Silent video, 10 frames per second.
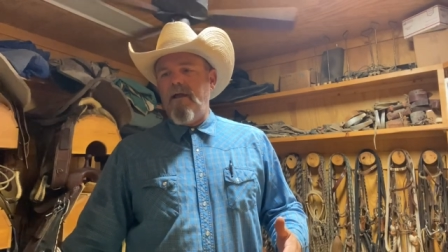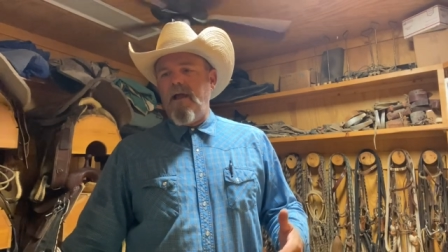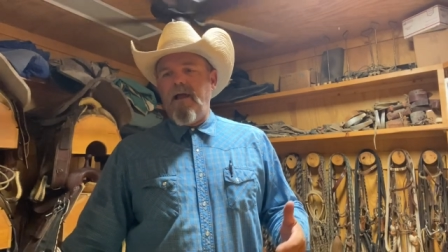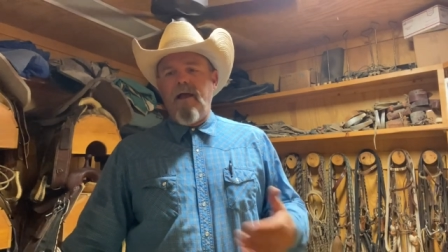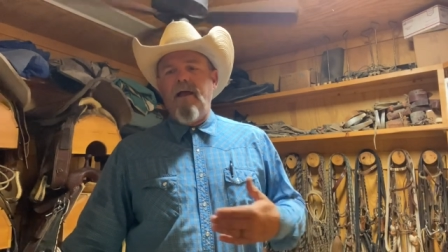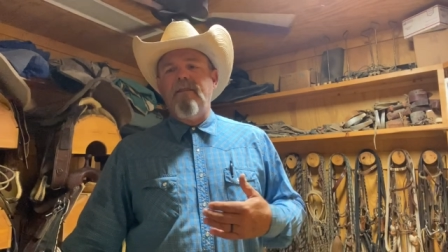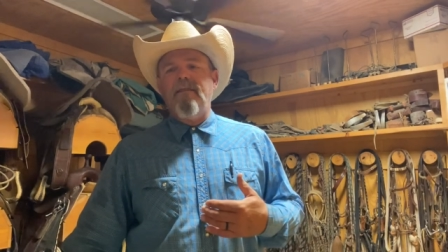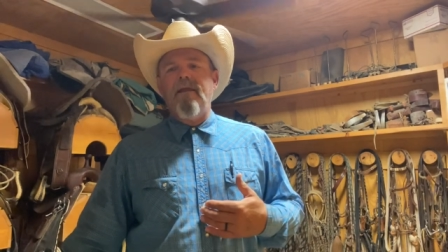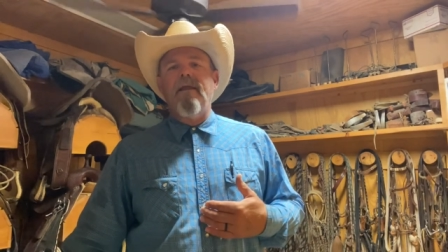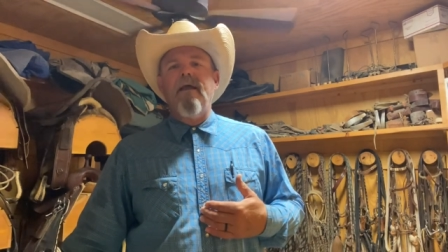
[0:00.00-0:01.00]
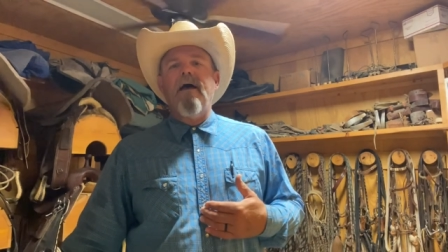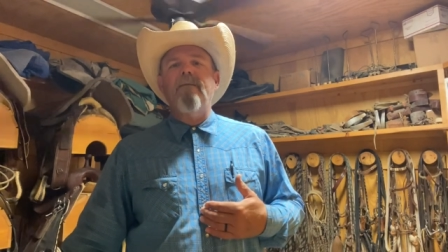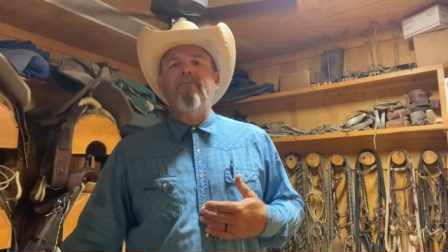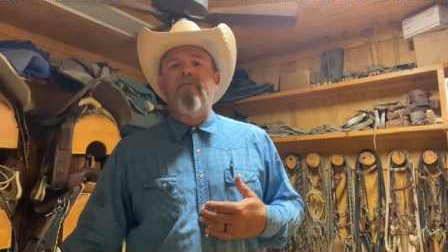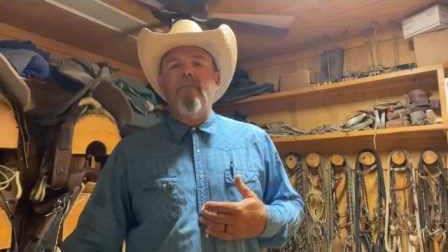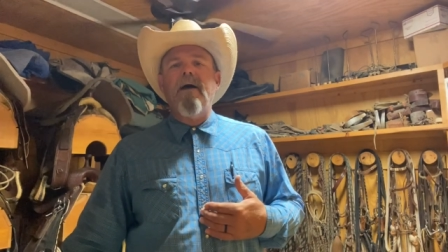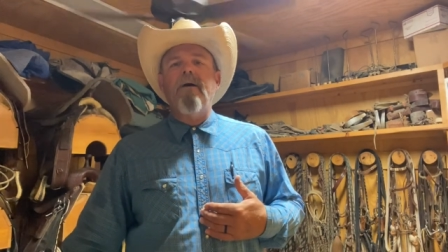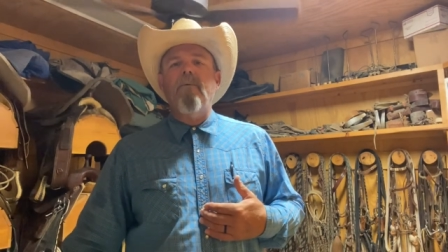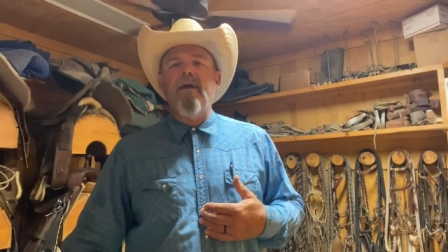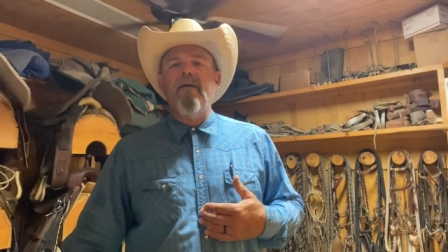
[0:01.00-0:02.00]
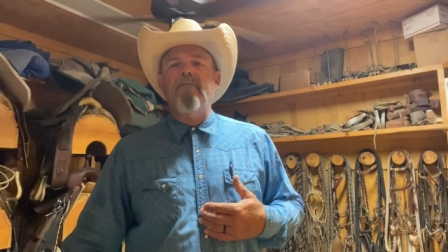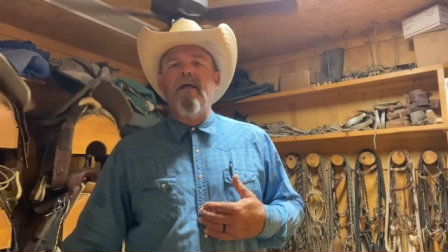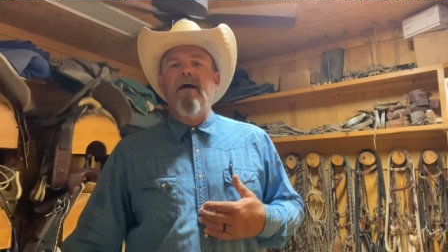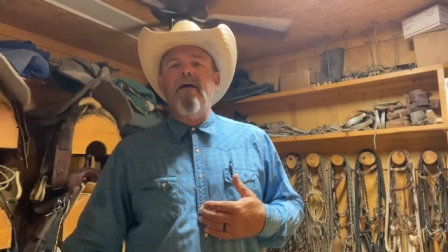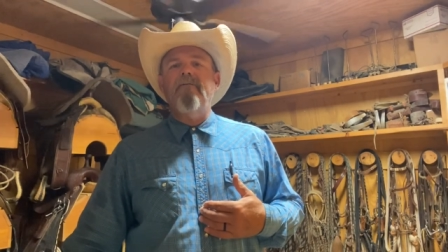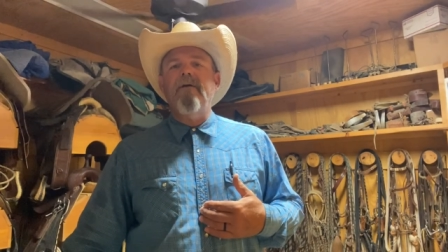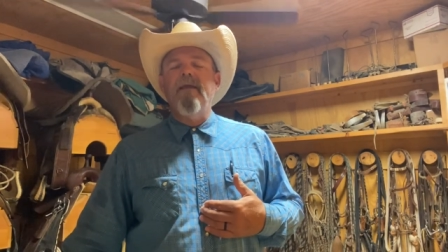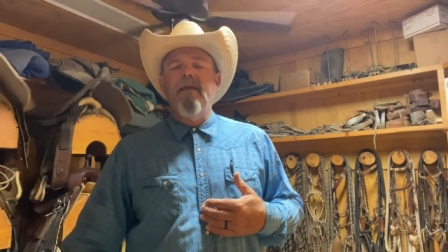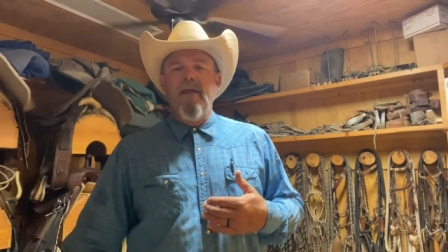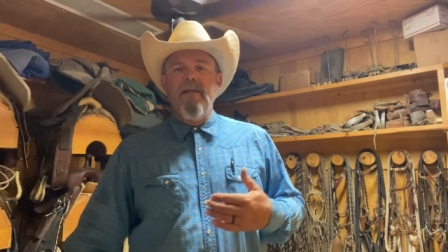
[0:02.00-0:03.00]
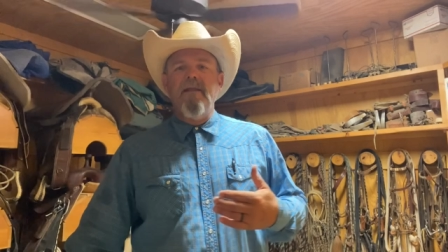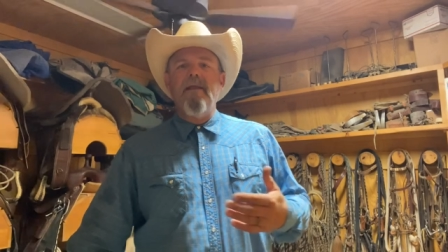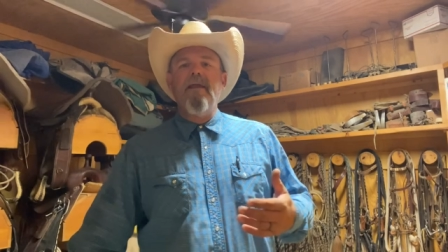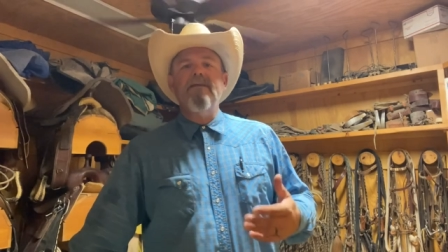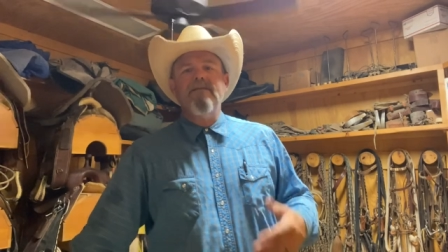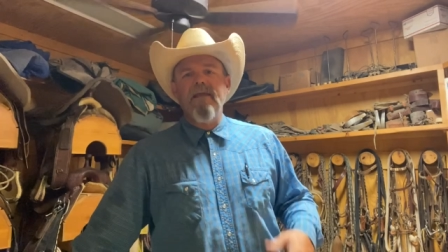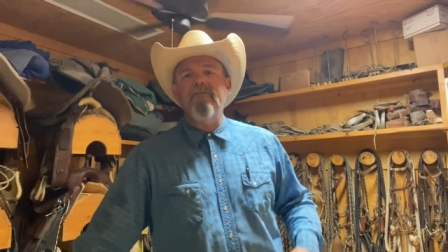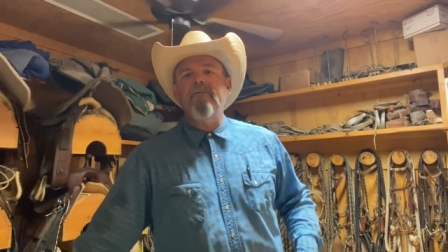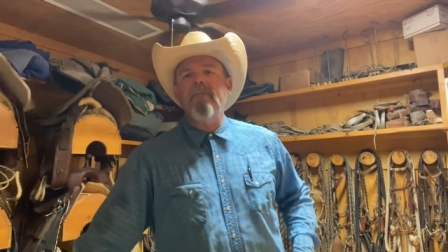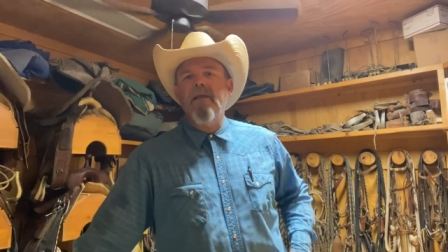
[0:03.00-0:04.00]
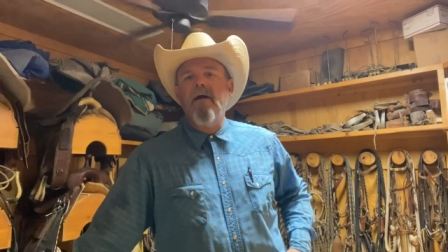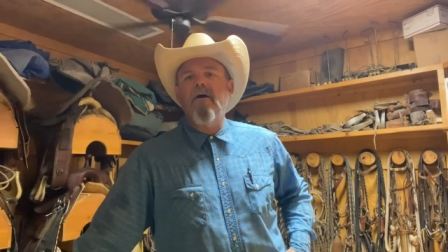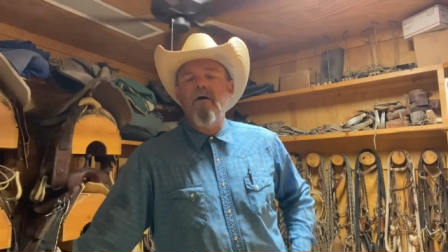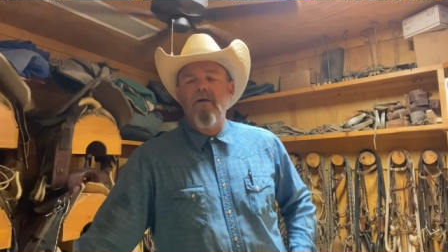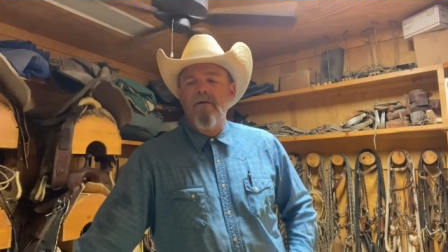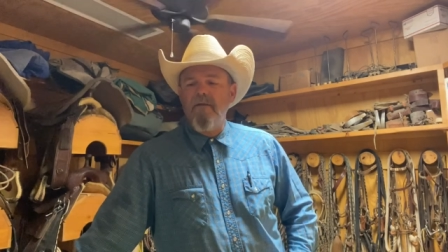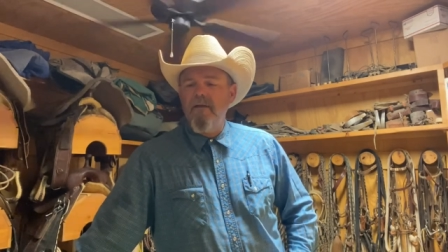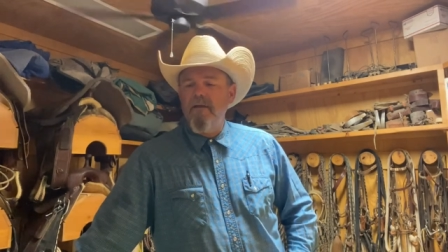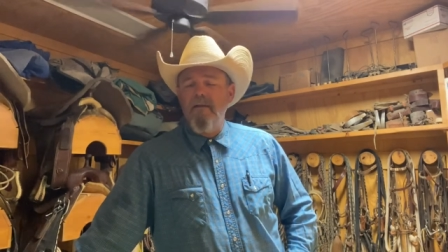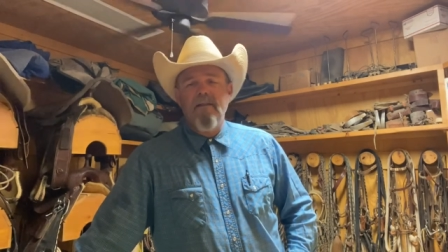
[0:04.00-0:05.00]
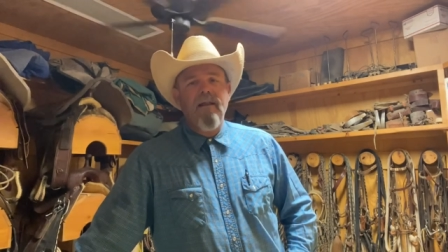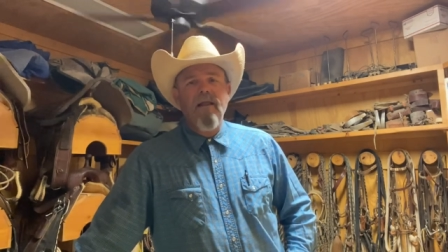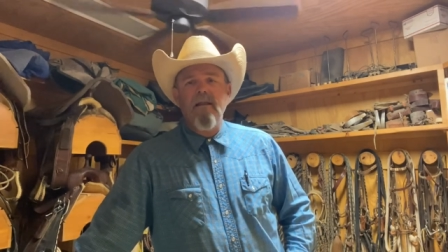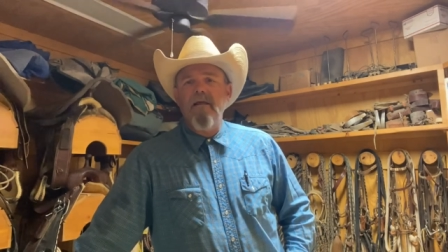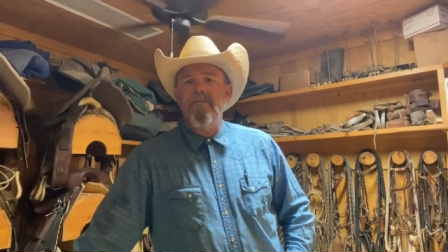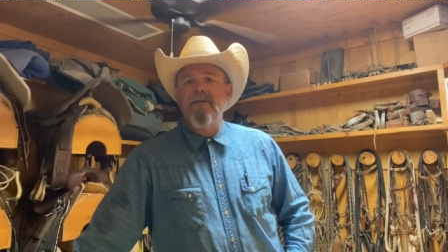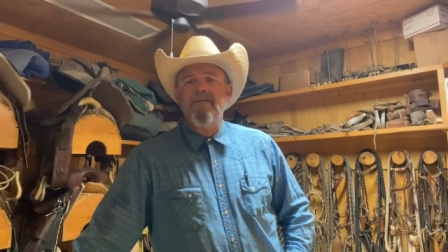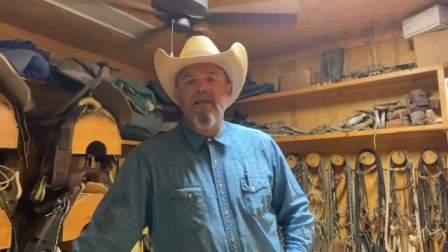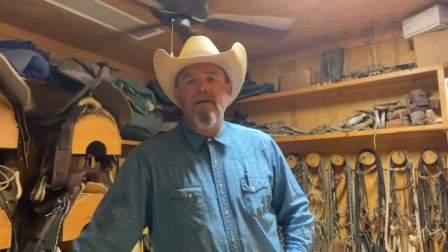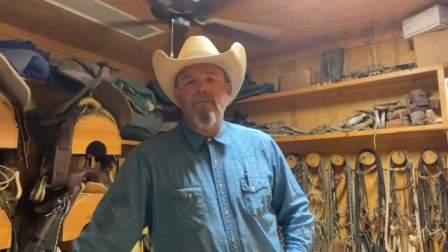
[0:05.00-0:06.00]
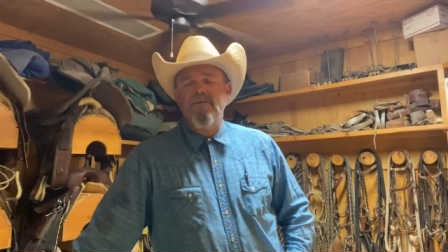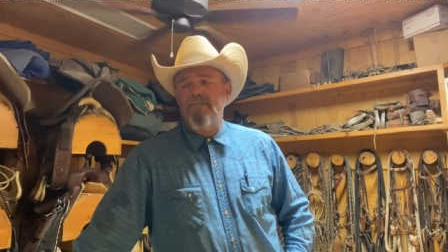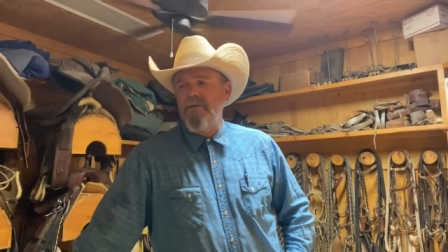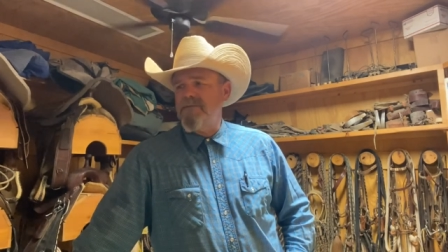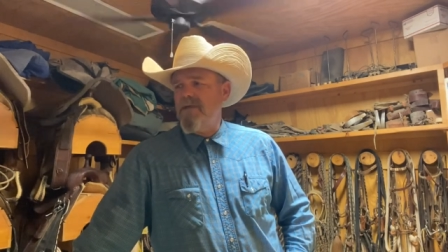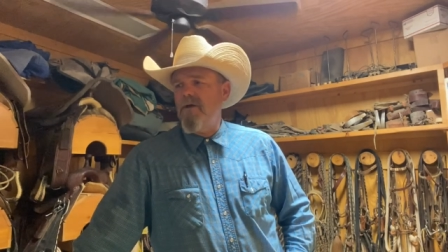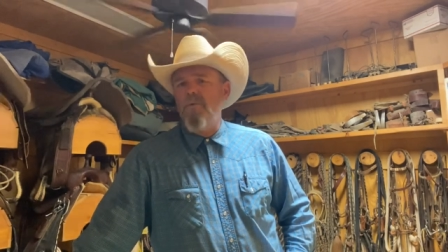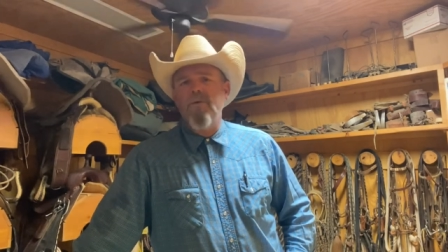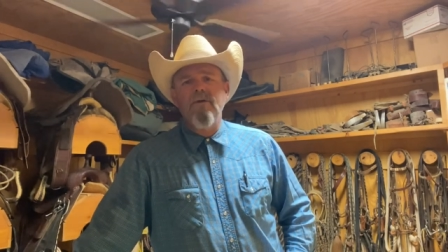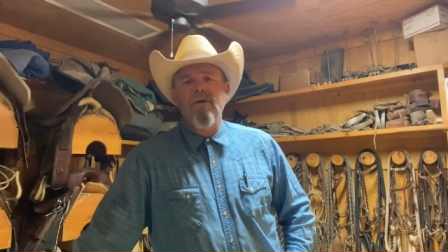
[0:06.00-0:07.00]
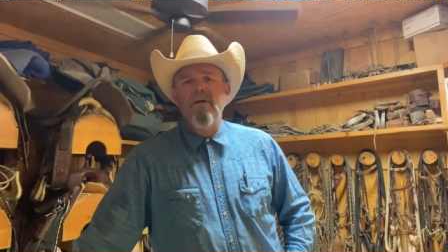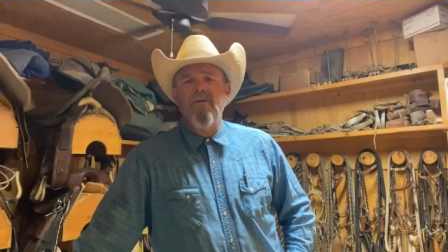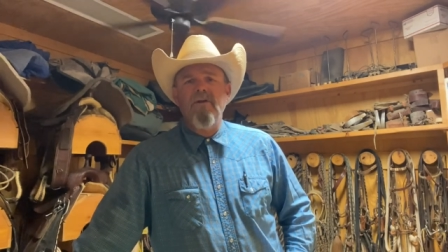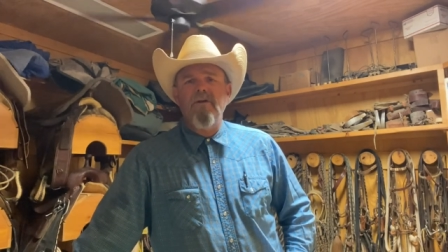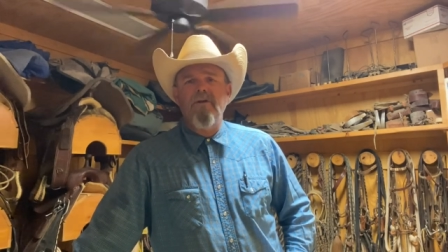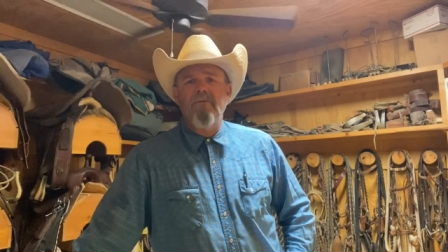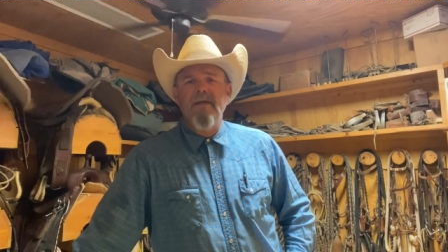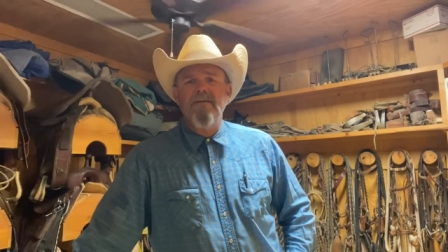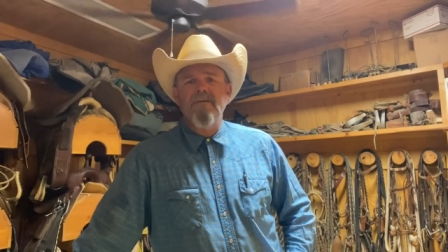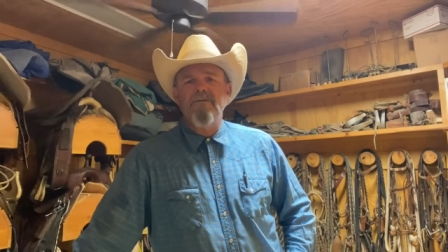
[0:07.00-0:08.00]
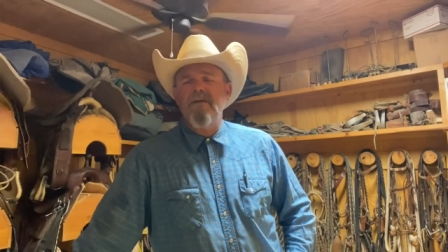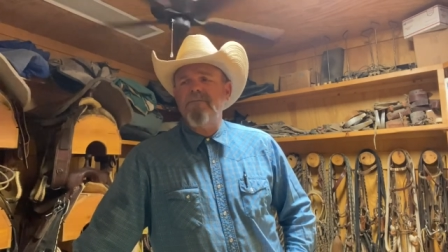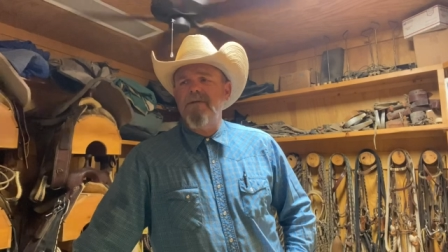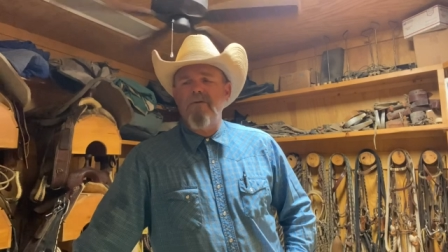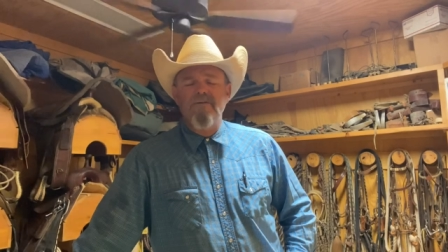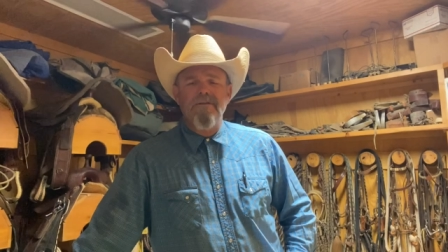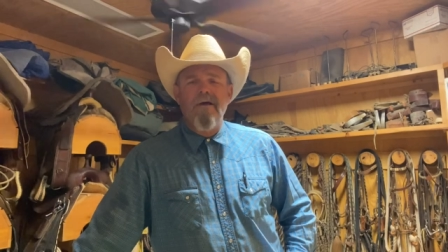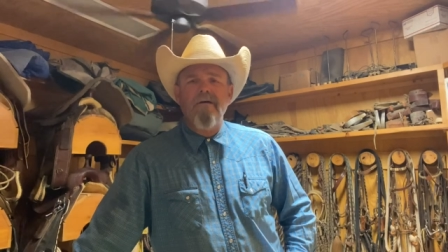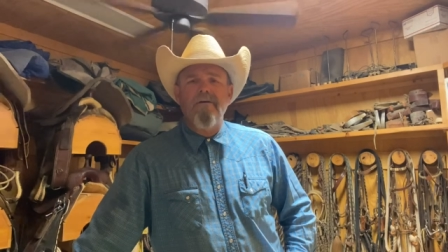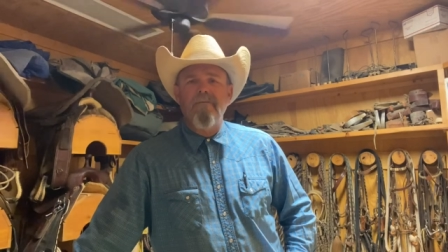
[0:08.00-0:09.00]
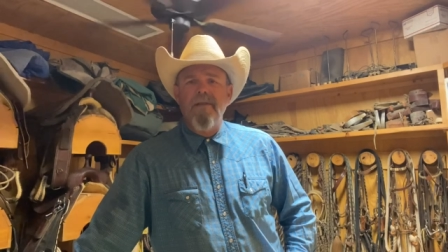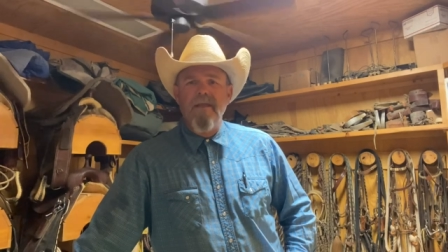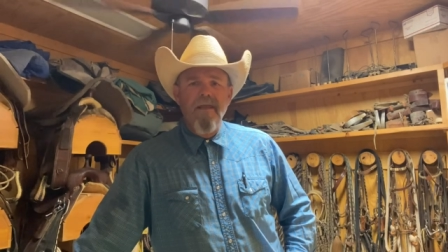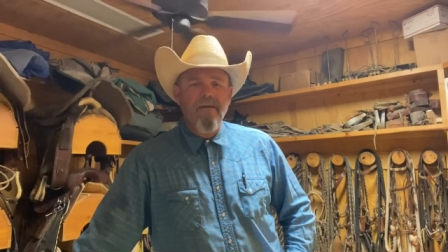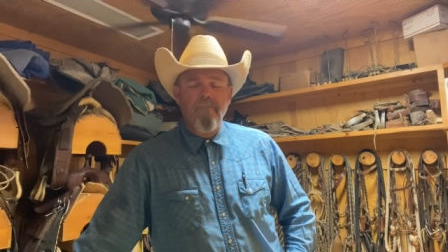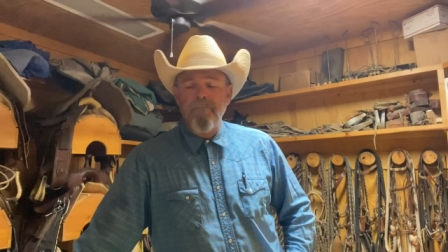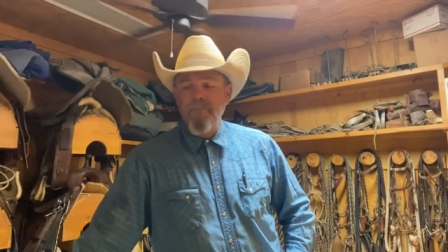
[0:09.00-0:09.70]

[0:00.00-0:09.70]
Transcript: I, I thank God for my way of life and that He's given me a heart that I love these animals. And people say, "Oh, well, you're gonna you're gonna raise those up to go slaughter them and eat them."